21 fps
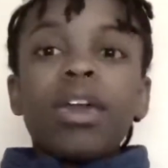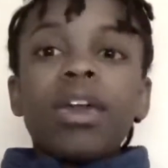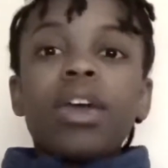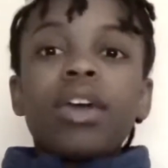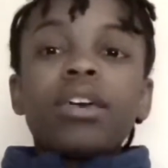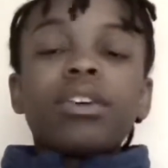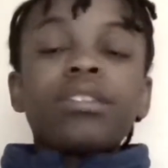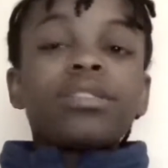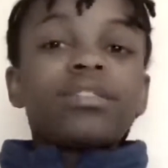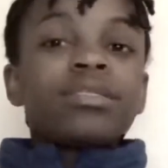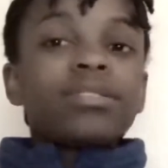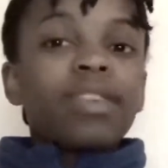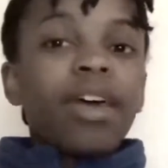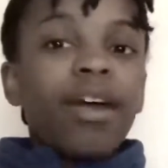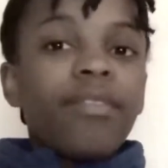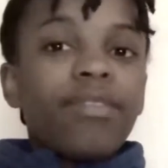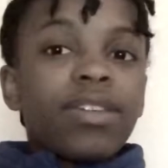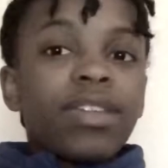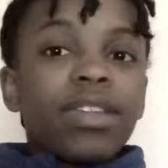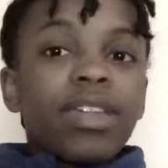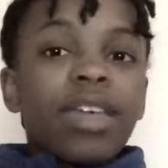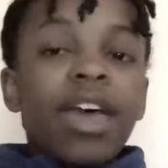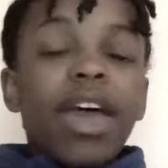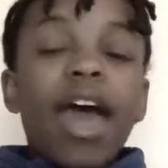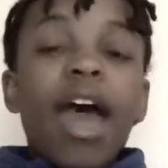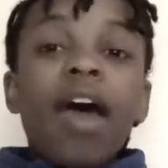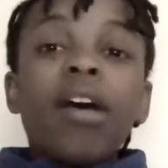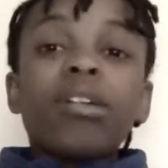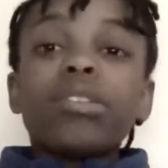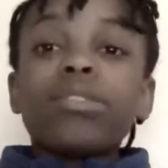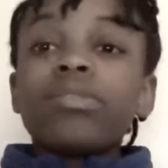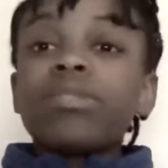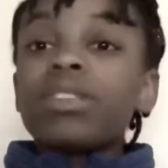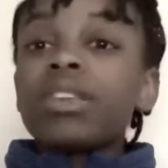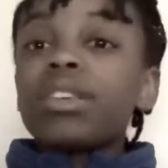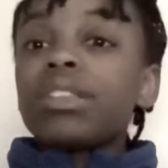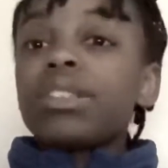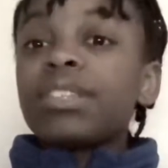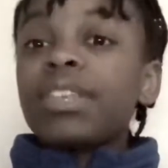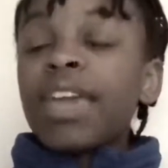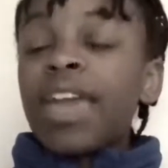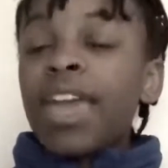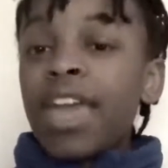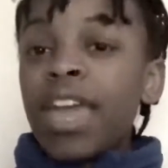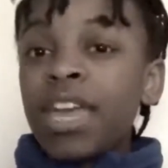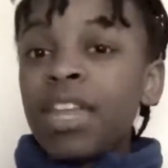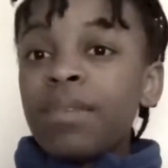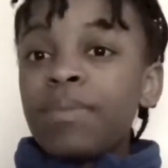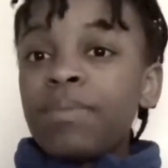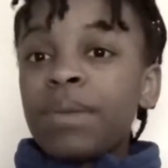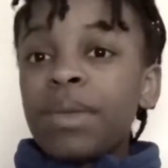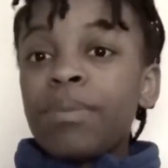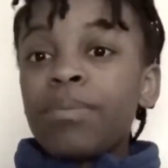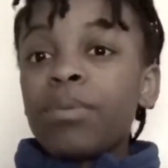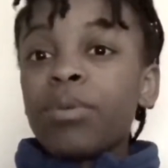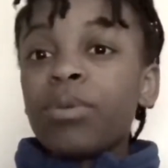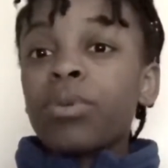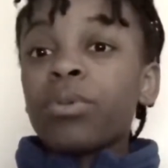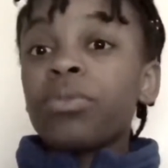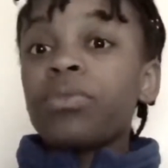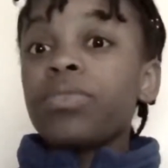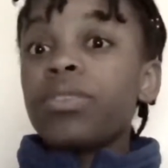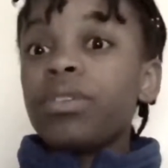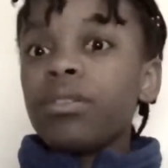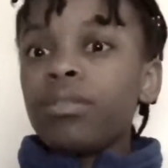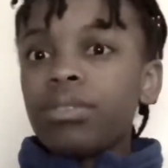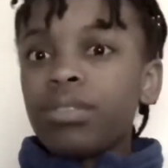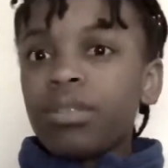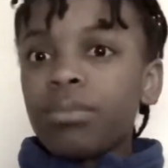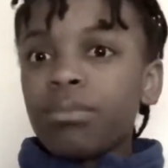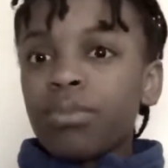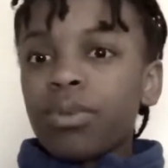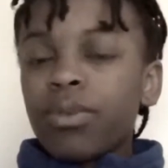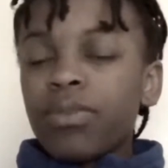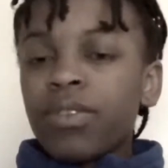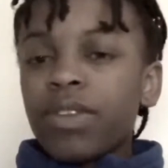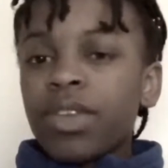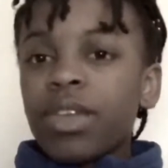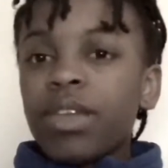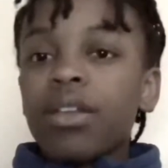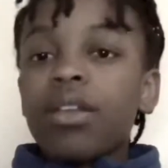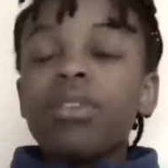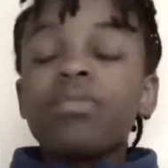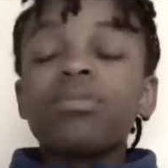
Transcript: 7 out of the 10 people who viewed the movie